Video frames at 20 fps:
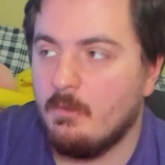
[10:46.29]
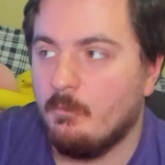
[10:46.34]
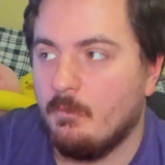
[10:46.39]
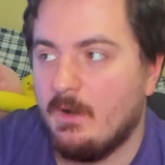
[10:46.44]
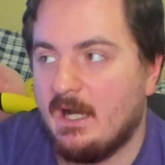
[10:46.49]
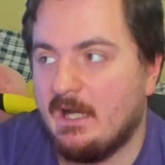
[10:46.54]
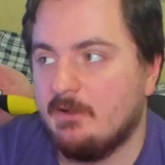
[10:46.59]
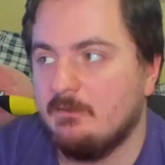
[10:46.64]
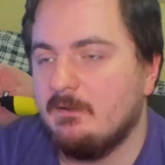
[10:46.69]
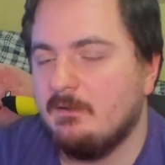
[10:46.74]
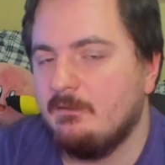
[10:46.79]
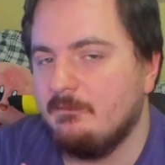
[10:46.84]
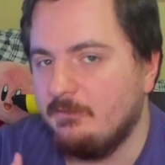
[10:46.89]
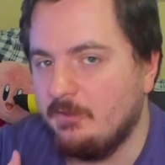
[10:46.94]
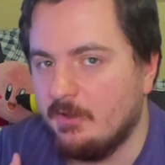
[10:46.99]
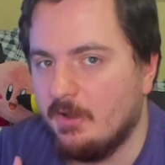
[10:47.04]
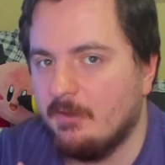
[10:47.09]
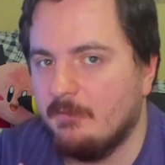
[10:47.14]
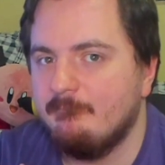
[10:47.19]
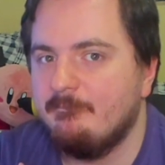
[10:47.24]
while,
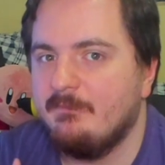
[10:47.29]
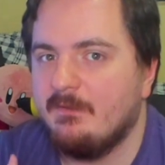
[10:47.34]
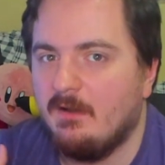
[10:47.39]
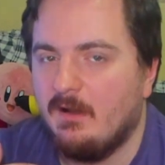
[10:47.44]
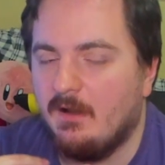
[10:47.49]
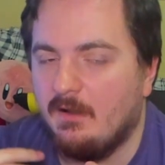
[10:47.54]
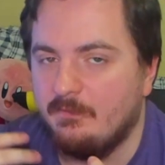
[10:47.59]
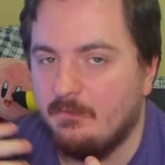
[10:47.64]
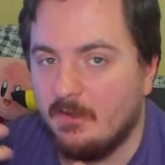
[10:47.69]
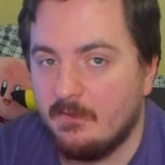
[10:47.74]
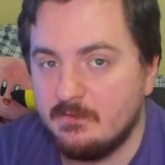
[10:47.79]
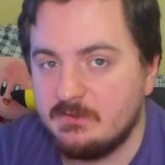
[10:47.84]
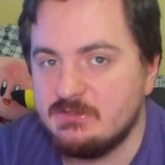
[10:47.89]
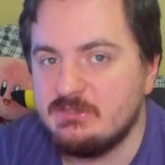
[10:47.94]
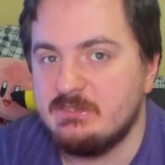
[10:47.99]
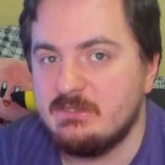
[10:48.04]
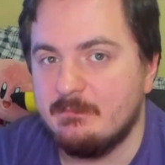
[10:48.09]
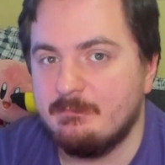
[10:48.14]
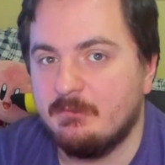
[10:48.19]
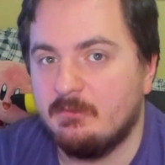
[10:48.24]
you know, another
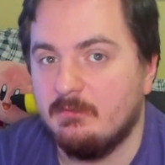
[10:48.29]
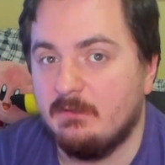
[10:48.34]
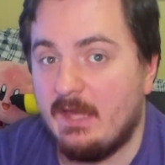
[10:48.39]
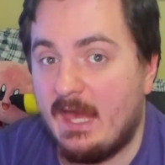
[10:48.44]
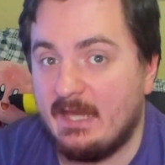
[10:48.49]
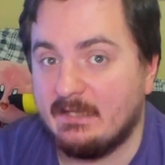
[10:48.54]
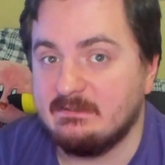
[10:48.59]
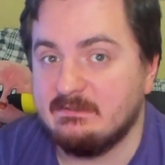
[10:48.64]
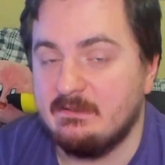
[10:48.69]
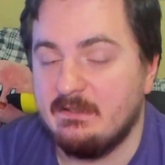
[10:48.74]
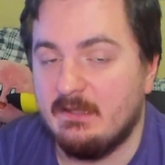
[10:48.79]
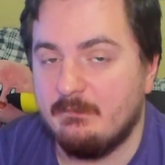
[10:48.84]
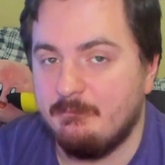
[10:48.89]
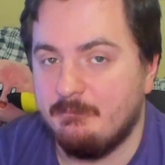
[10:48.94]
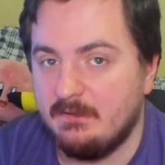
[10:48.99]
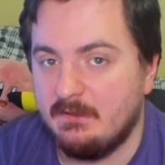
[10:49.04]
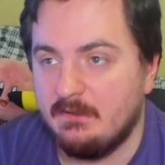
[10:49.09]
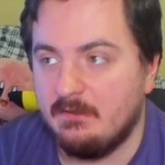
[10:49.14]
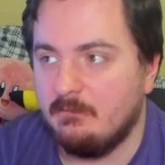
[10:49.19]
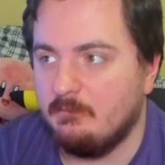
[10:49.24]
ship could actually
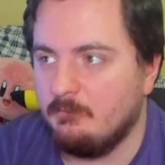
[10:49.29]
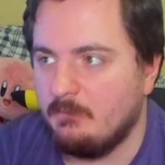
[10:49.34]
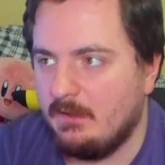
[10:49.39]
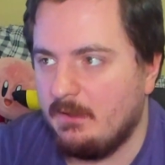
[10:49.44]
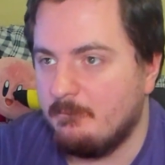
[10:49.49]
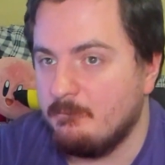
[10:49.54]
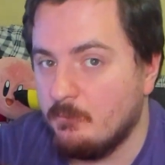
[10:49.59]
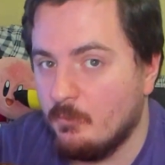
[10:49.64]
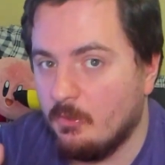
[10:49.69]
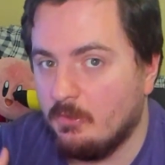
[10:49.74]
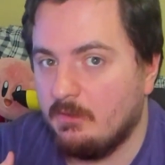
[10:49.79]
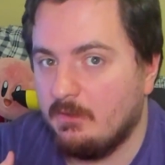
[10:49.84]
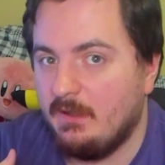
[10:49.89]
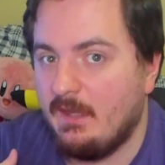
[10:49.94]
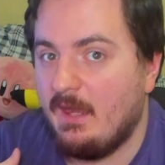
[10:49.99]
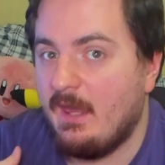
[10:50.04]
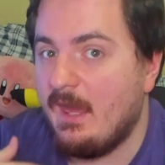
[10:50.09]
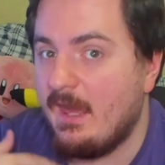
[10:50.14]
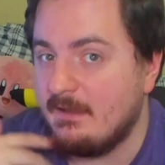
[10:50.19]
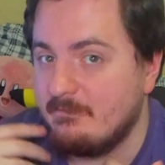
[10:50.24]
be in more
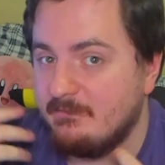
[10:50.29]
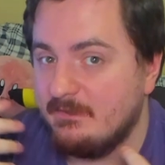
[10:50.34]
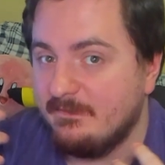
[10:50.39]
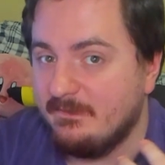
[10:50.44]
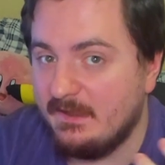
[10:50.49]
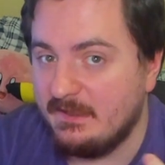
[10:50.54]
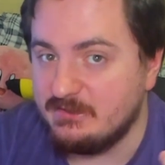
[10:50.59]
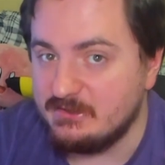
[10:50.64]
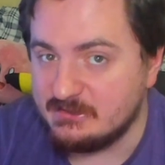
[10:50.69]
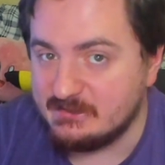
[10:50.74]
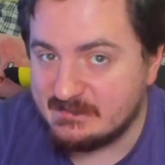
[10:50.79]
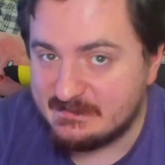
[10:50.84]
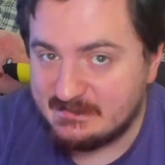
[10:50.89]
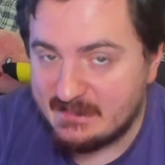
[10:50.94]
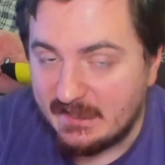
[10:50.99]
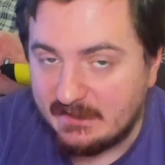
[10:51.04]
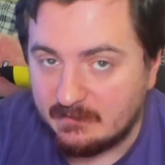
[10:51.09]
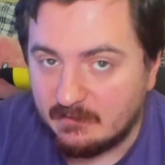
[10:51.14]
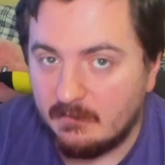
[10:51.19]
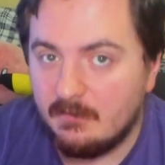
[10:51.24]
advantageous
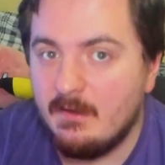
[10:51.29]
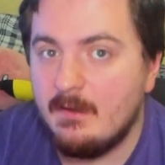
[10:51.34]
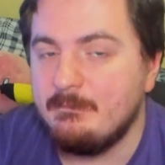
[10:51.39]
state